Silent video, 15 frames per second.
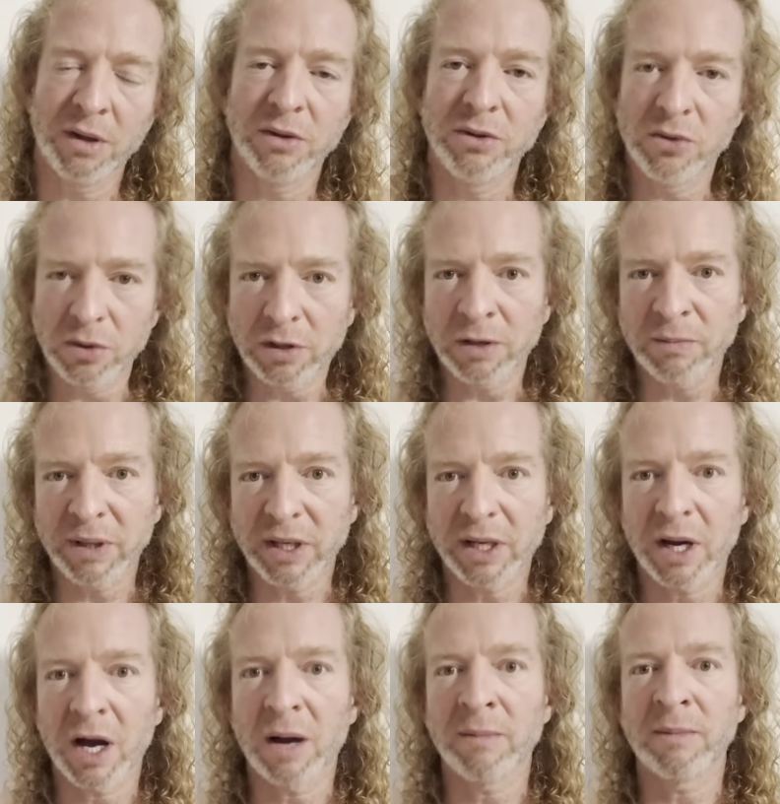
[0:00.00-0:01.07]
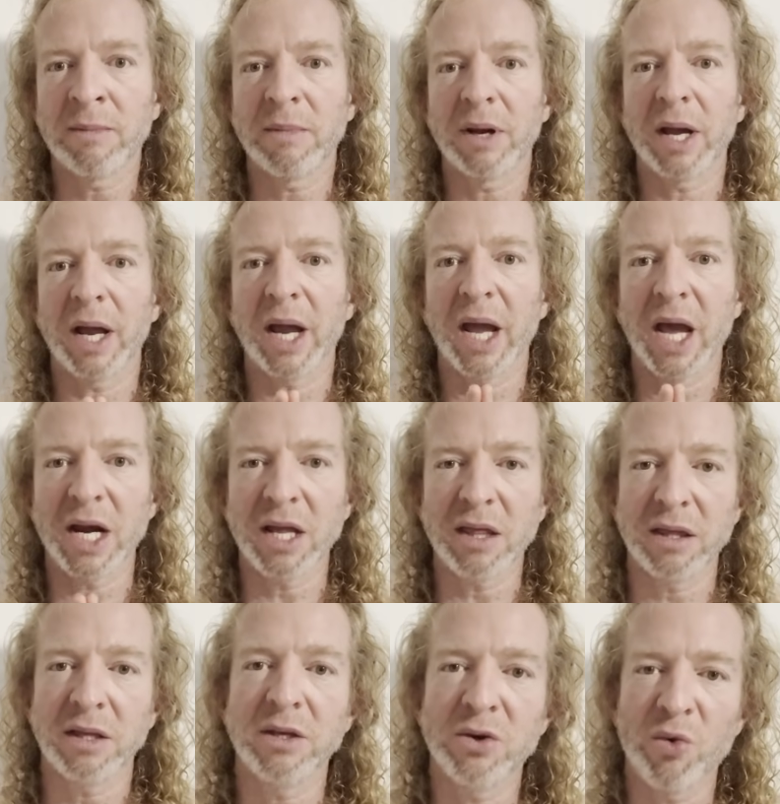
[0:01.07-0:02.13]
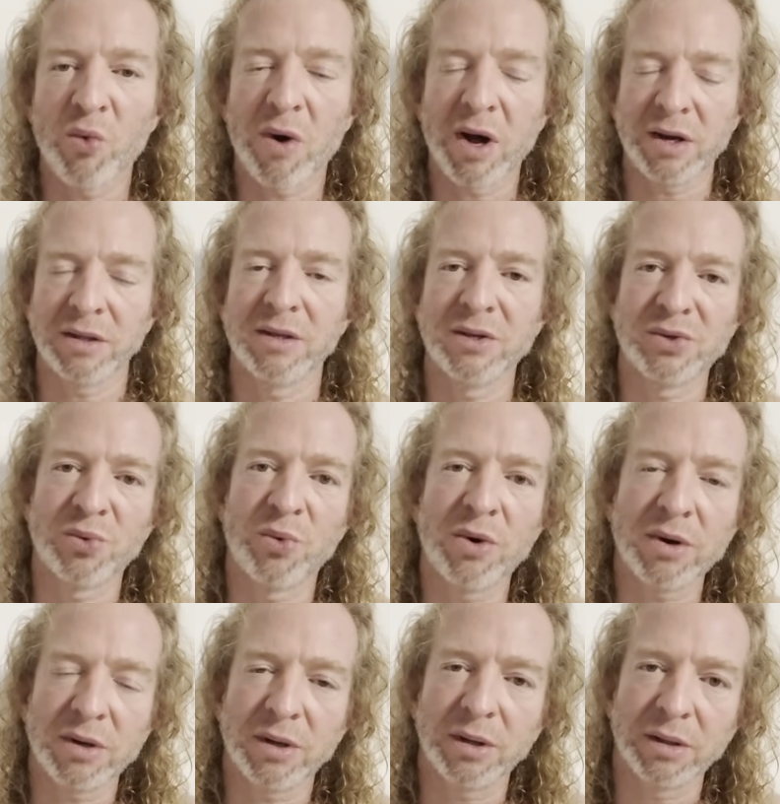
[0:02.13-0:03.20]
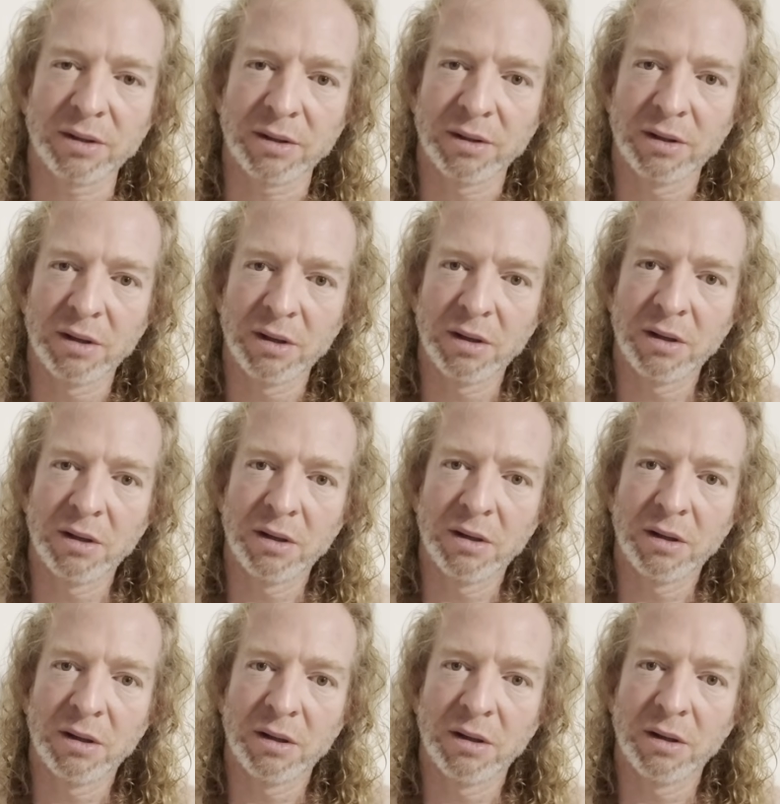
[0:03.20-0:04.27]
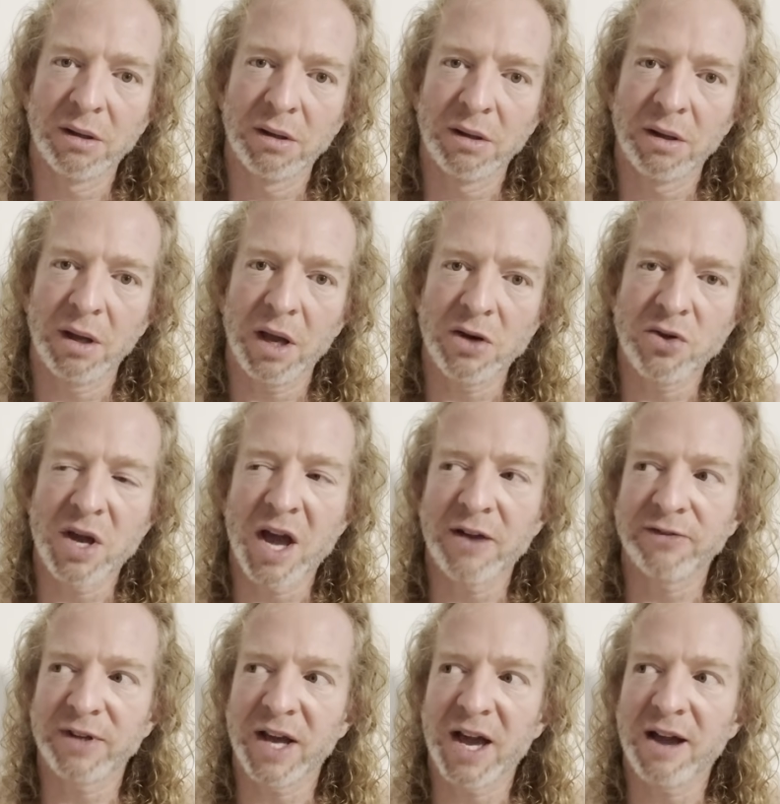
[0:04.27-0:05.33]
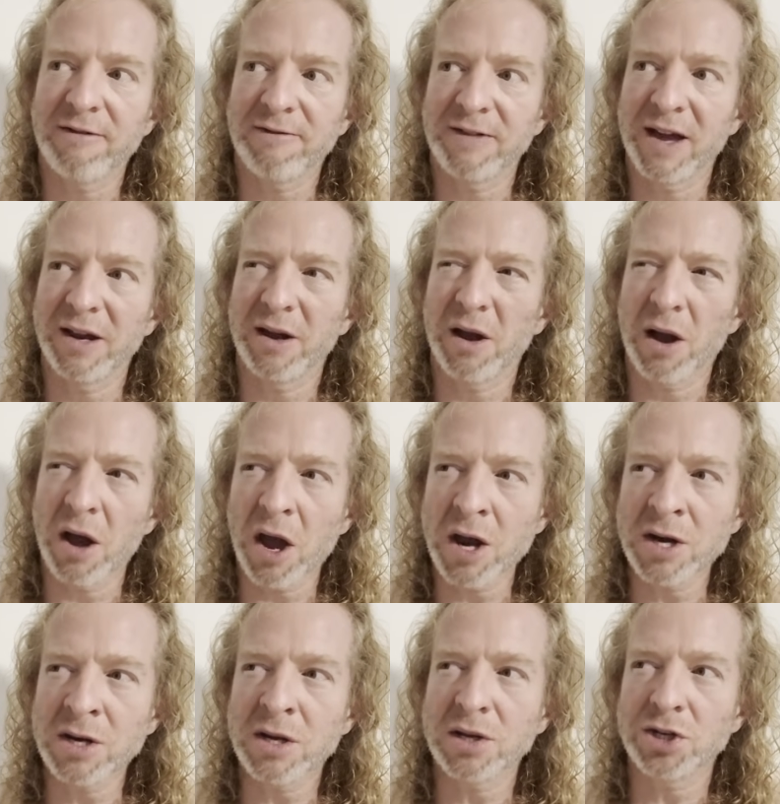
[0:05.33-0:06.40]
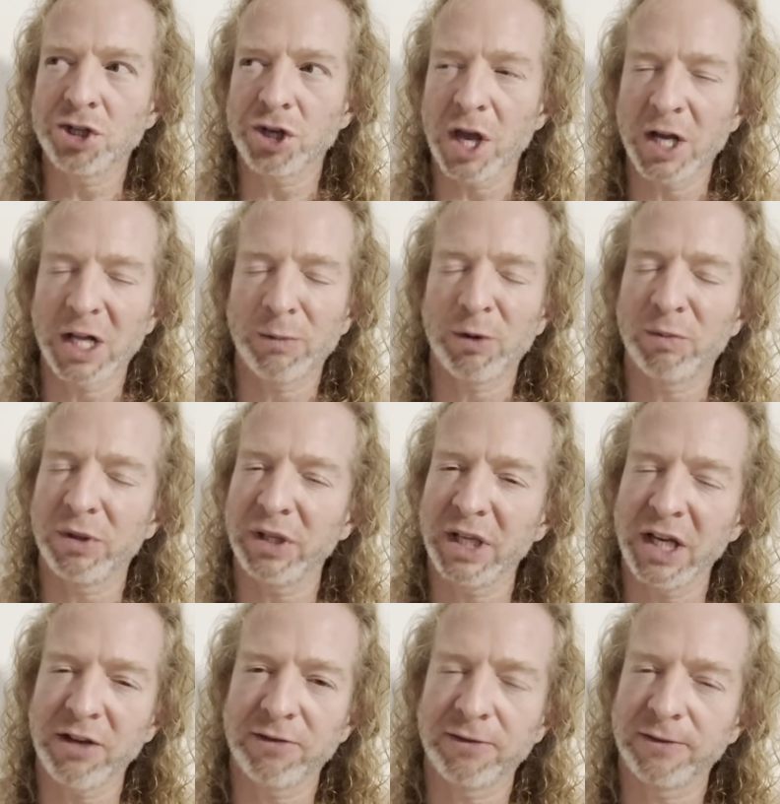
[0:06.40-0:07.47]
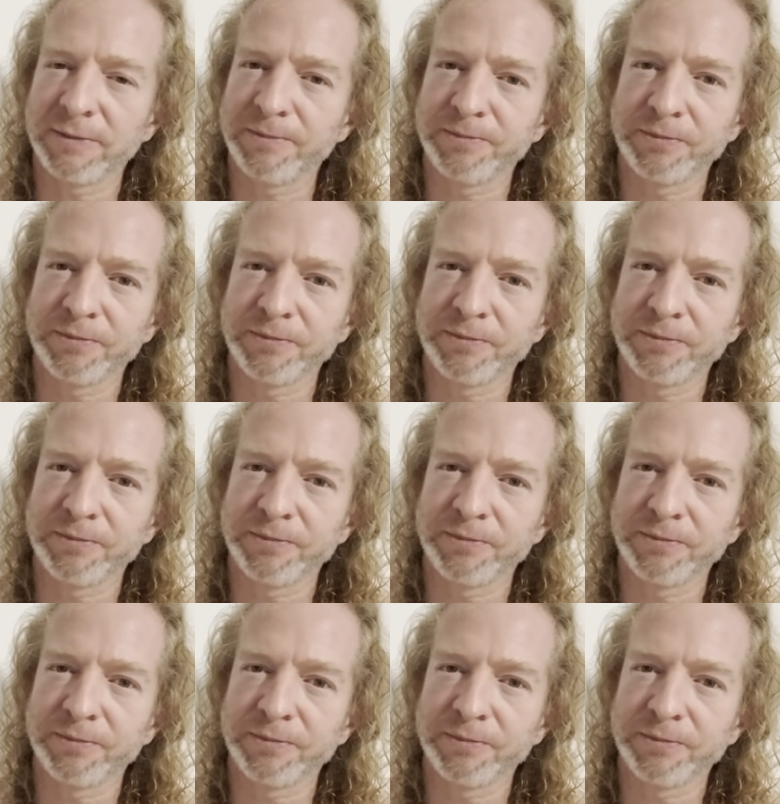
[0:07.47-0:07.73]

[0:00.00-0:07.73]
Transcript: You can become anything you want in this world, and you have to have that unshakable belief.